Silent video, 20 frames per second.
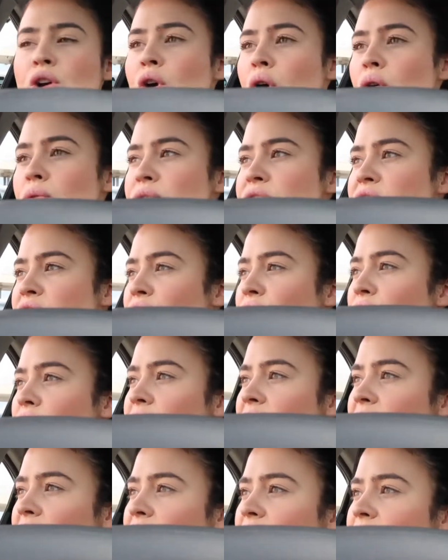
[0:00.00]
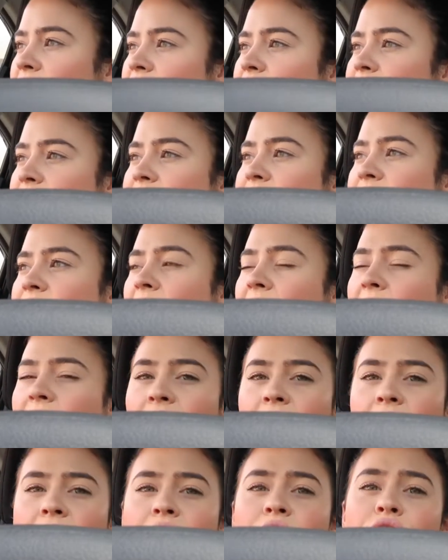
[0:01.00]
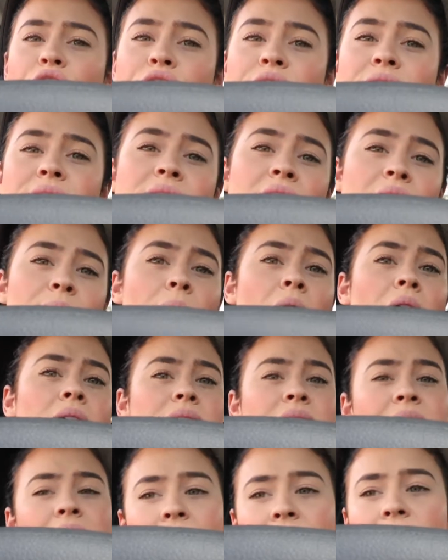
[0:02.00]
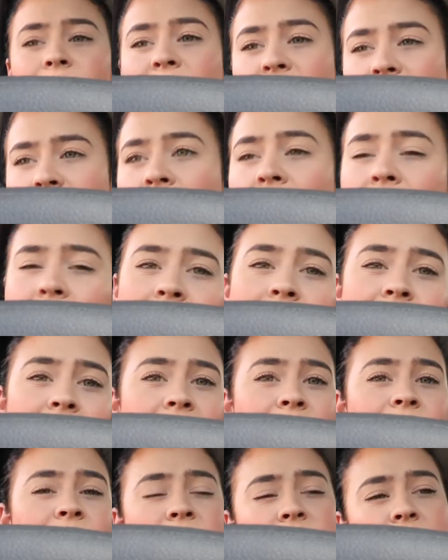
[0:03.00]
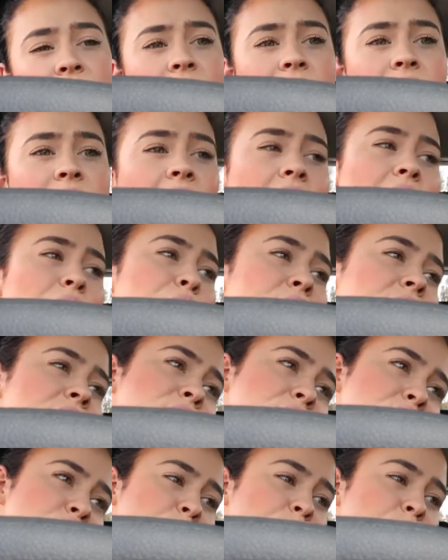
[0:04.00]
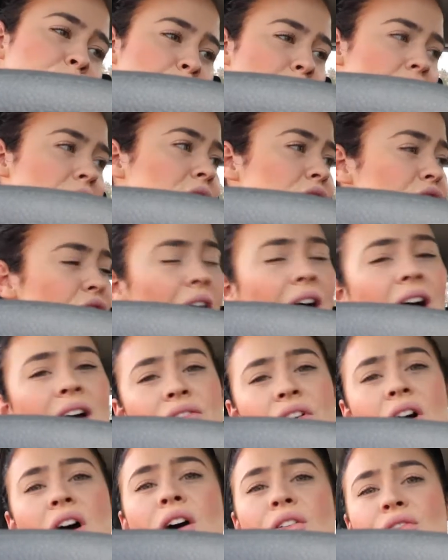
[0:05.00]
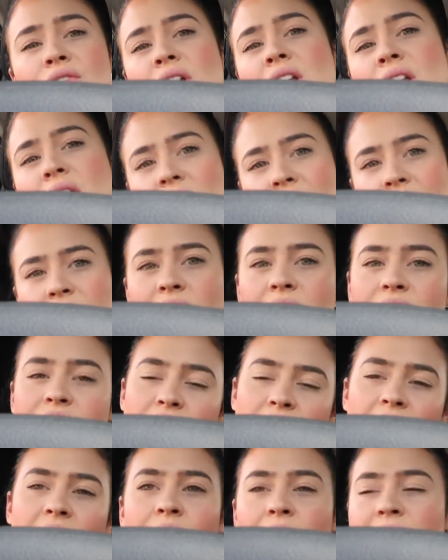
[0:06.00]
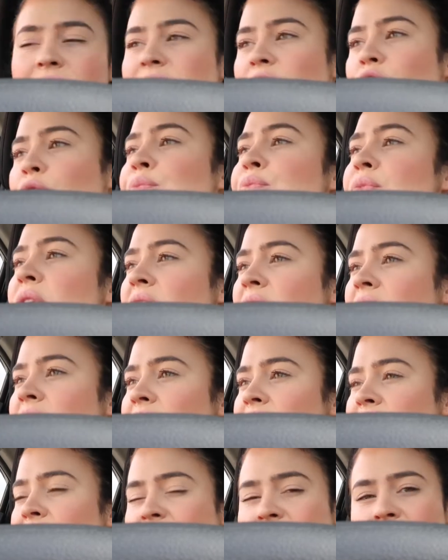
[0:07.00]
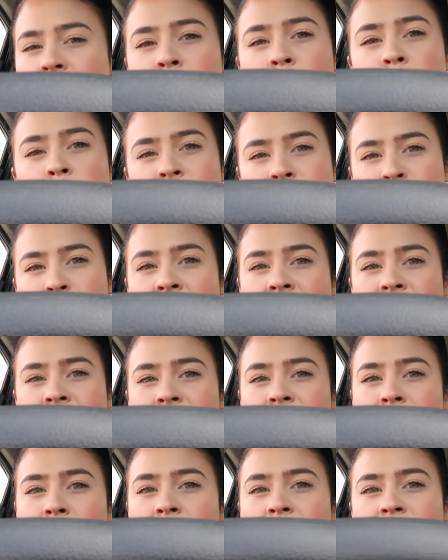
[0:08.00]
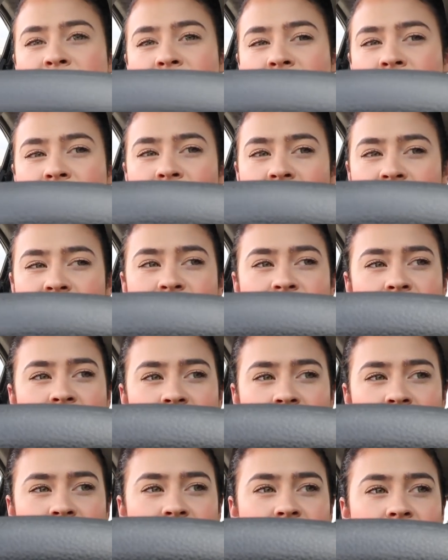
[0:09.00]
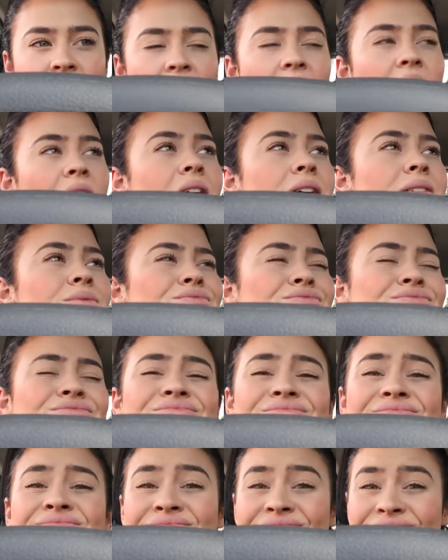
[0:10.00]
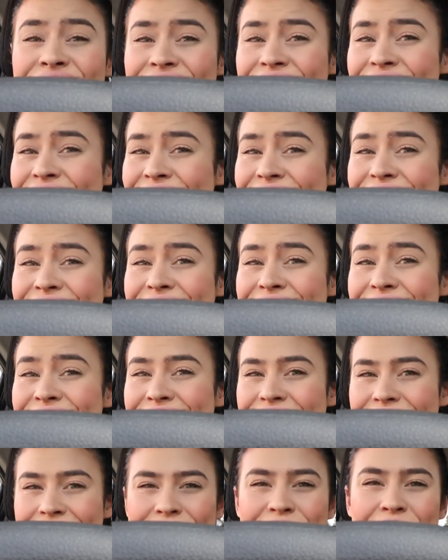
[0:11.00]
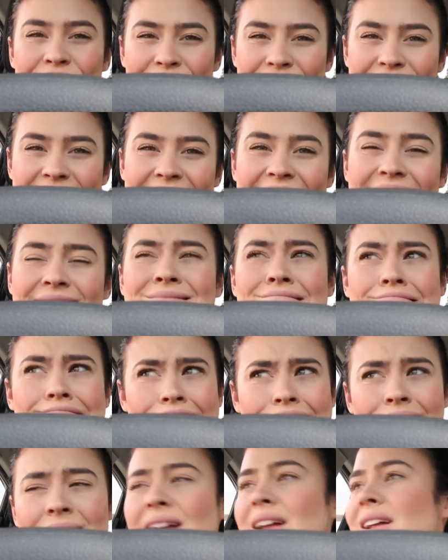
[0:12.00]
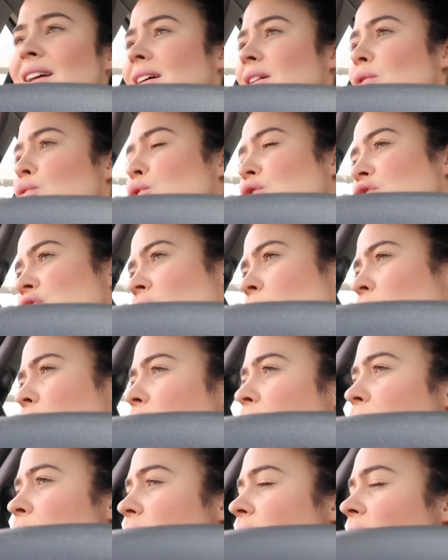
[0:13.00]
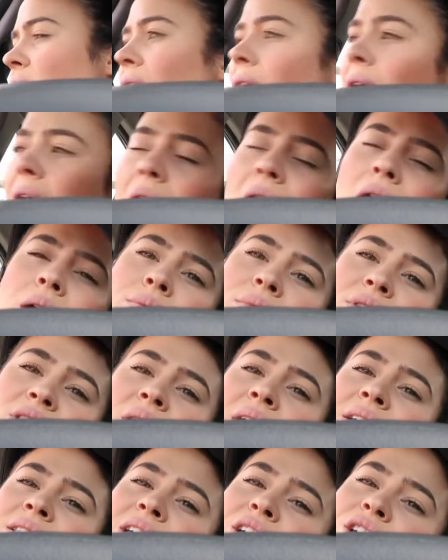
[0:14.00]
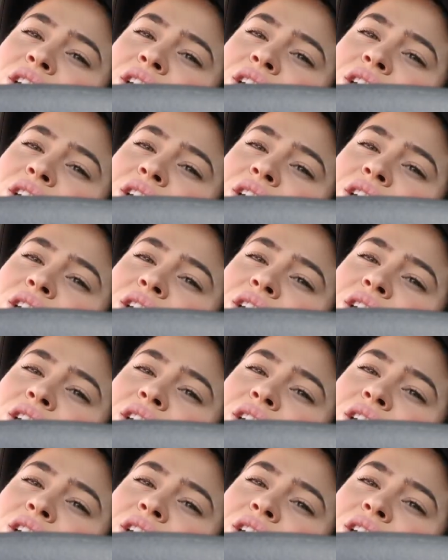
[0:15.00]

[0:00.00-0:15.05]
Gold Digger on it, cause like, see him on T V any given Sunday, win the Super Bowl and drive off in a Hyundai. Shit. Anyway, so that's like, was basically my deciding factor for getting this car. Joking, wish I were. Um, so I did a